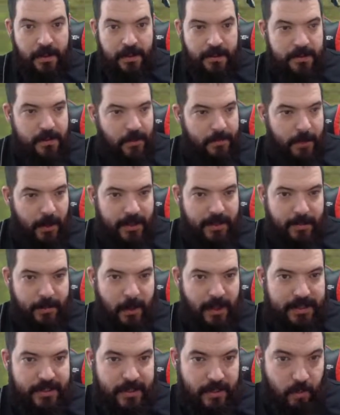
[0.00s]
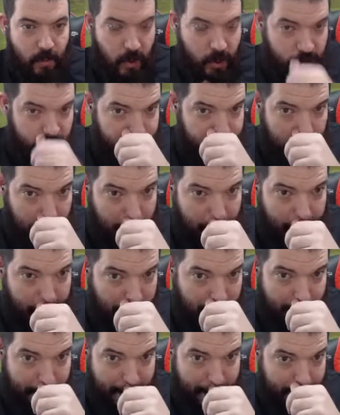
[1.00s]
So apply the blind to the Wasp.
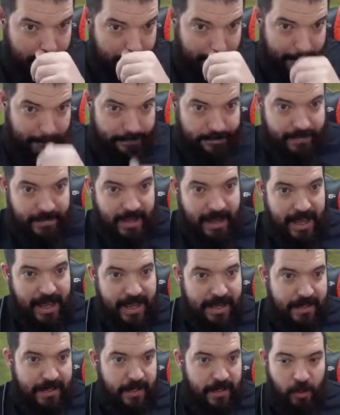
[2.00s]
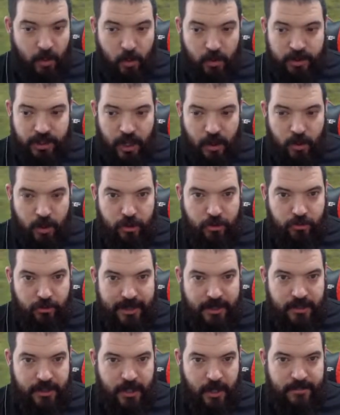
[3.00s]
And it also
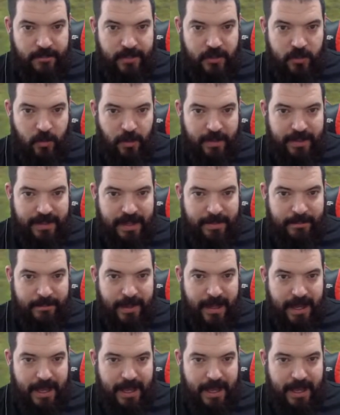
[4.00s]
triggers over to one of them